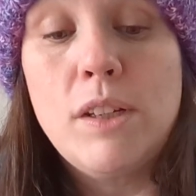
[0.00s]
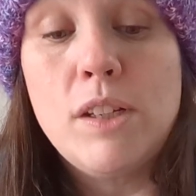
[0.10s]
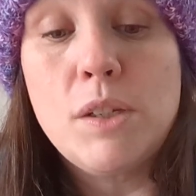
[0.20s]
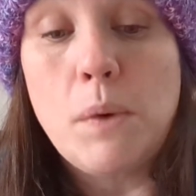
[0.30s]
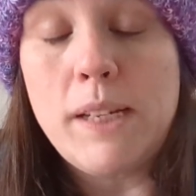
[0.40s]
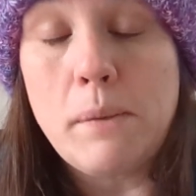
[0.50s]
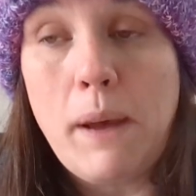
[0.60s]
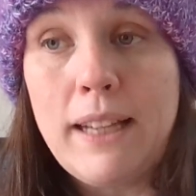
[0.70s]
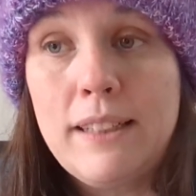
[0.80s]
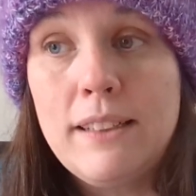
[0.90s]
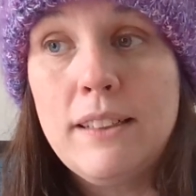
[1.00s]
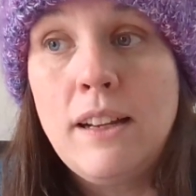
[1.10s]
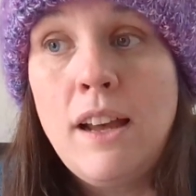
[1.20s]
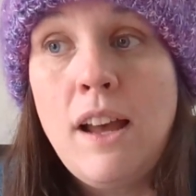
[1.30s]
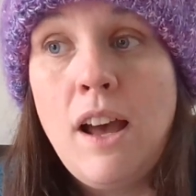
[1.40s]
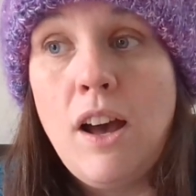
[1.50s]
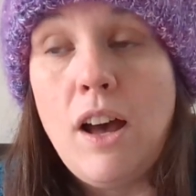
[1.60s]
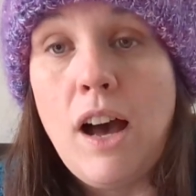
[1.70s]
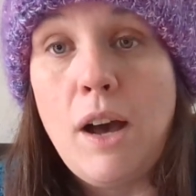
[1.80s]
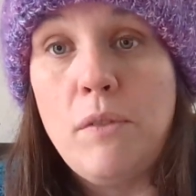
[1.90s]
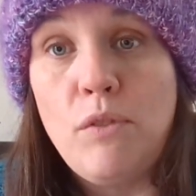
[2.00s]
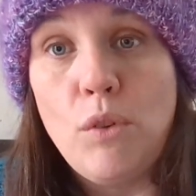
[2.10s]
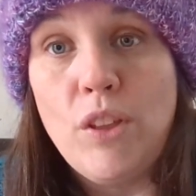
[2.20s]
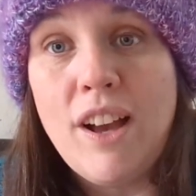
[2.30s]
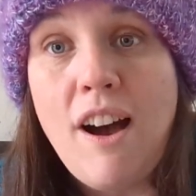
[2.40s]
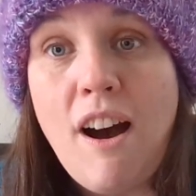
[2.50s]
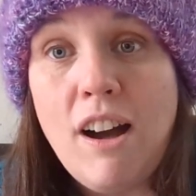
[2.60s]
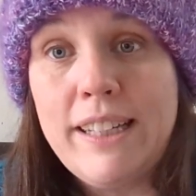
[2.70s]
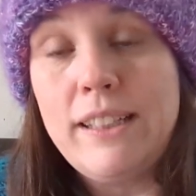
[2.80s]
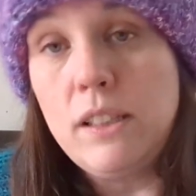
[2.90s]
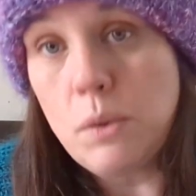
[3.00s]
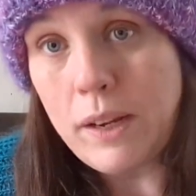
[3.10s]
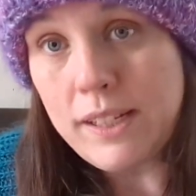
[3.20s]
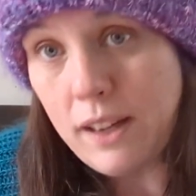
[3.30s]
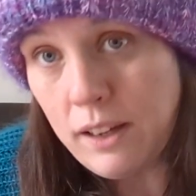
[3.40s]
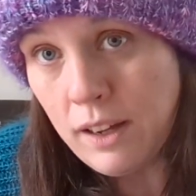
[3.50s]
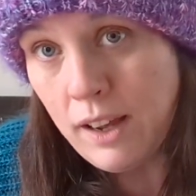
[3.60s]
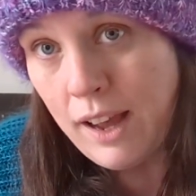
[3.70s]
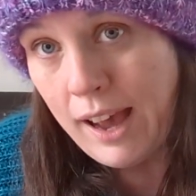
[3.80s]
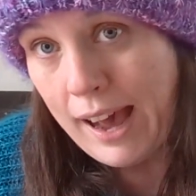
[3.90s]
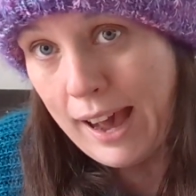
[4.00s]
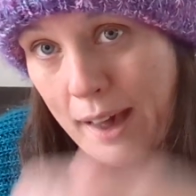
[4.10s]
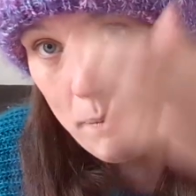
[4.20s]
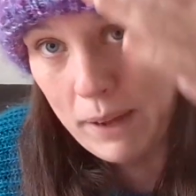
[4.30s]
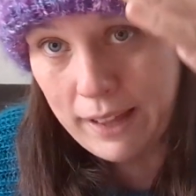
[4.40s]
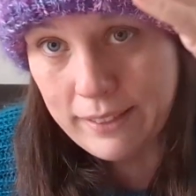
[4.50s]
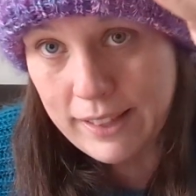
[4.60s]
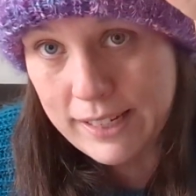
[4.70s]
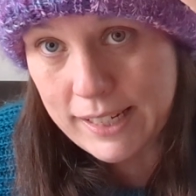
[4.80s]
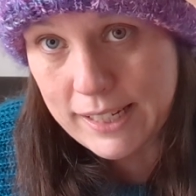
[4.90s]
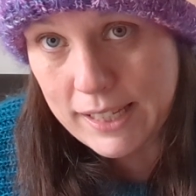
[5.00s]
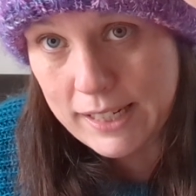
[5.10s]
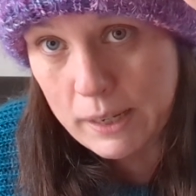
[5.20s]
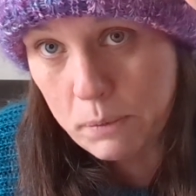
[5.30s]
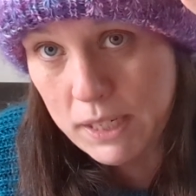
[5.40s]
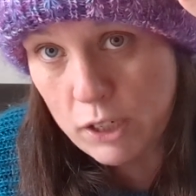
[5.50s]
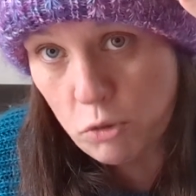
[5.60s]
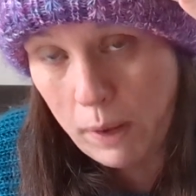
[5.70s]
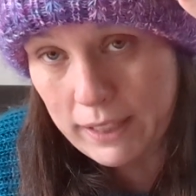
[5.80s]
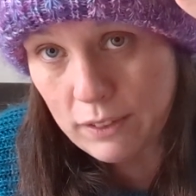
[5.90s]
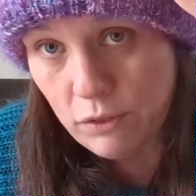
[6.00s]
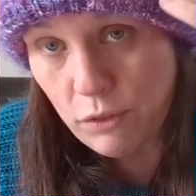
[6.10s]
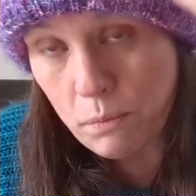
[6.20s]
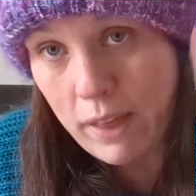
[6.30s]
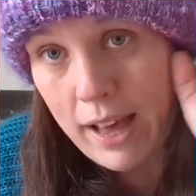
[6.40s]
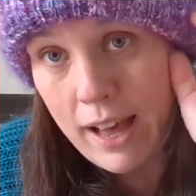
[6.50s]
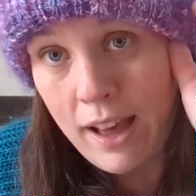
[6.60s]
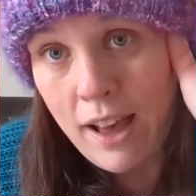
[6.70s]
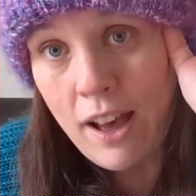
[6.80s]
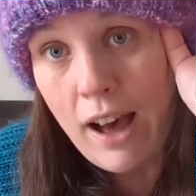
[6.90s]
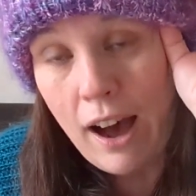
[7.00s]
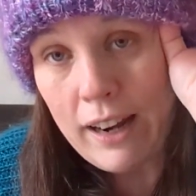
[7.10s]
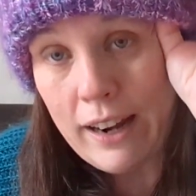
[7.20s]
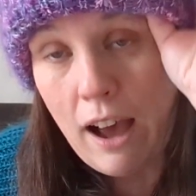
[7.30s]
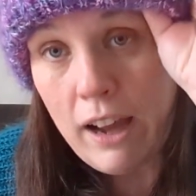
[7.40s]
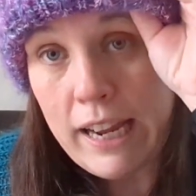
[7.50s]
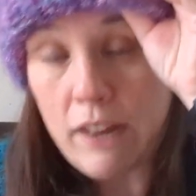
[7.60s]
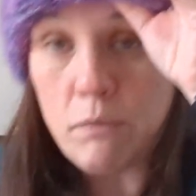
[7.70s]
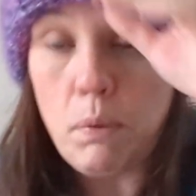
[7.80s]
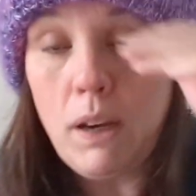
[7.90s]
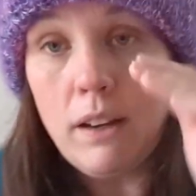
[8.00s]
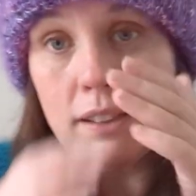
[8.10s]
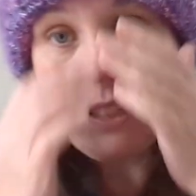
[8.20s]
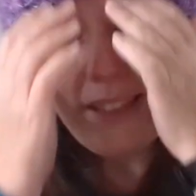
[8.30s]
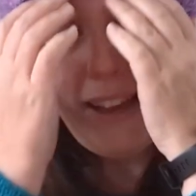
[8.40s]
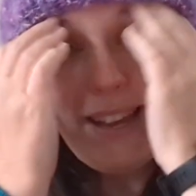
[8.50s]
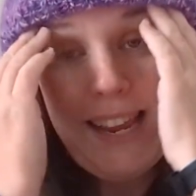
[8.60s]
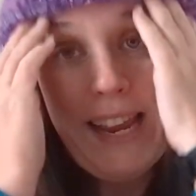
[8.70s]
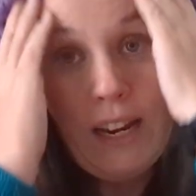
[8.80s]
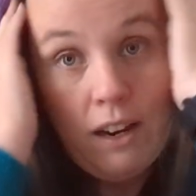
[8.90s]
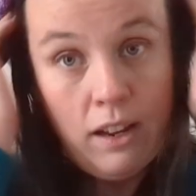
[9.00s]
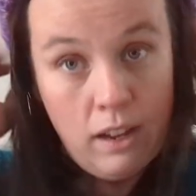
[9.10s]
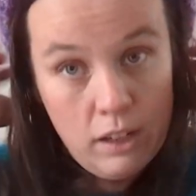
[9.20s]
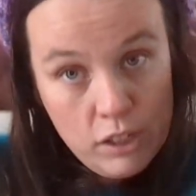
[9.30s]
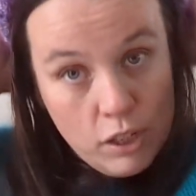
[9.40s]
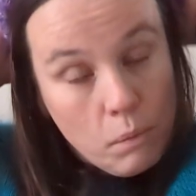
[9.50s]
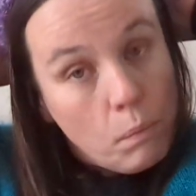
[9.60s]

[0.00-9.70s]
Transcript: sweater pattern for the Cargill sweater, and this is the dip stitch pattern from there, and I have plugged that in to the